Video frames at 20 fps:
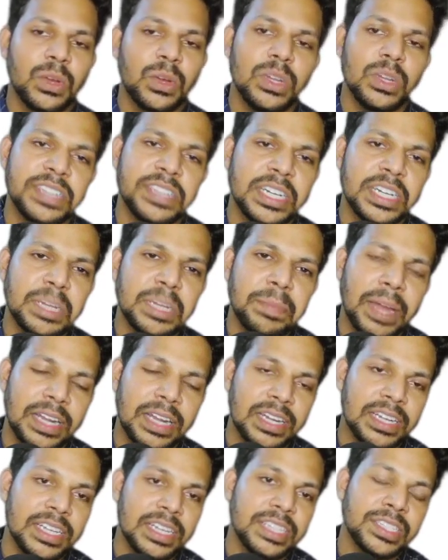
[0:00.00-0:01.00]
the cholestatic
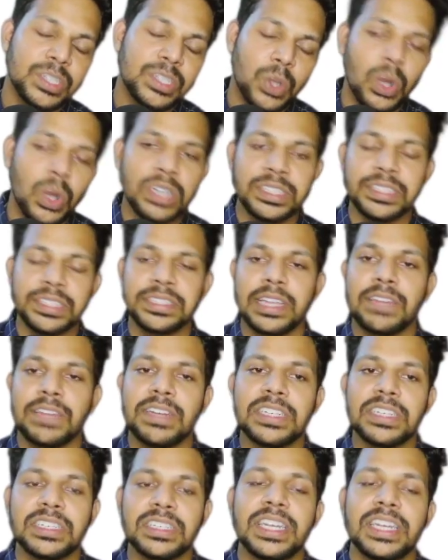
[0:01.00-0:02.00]
pattern is not just
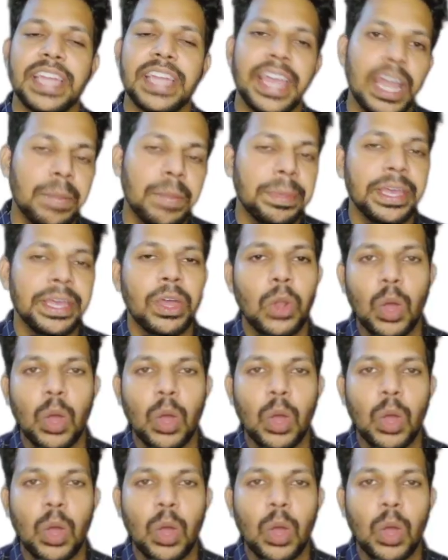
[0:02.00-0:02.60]
elevation in ALP